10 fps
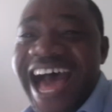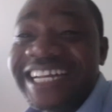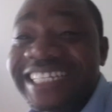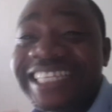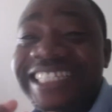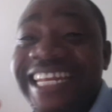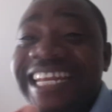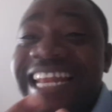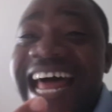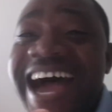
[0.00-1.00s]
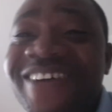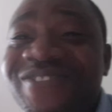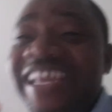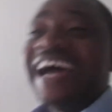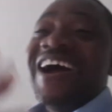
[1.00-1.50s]
This is a
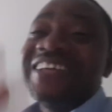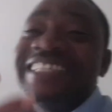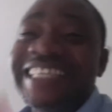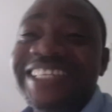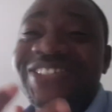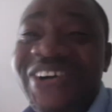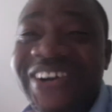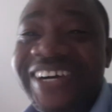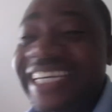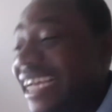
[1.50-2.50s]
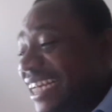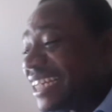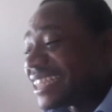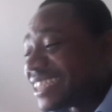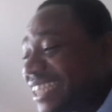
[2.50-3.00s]
laughter. This is a joy.
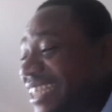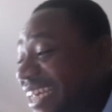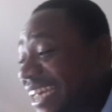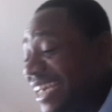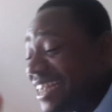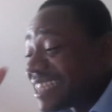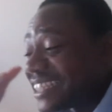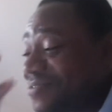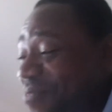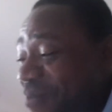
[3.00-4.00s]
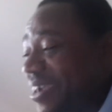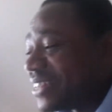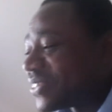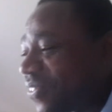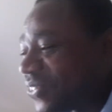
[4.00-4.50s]
This is
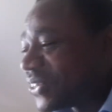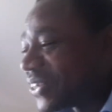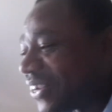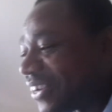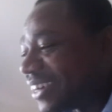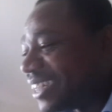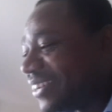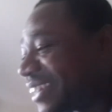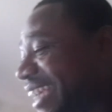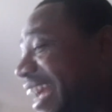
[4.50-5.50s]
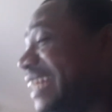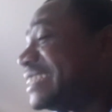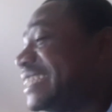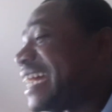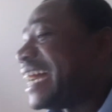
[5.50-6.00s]
moments of joy. Look at
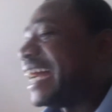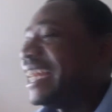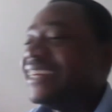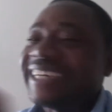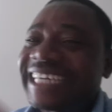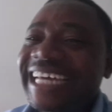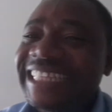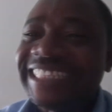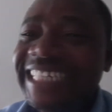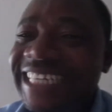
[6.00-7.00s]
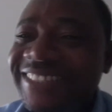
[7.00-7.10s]
that. Look at this.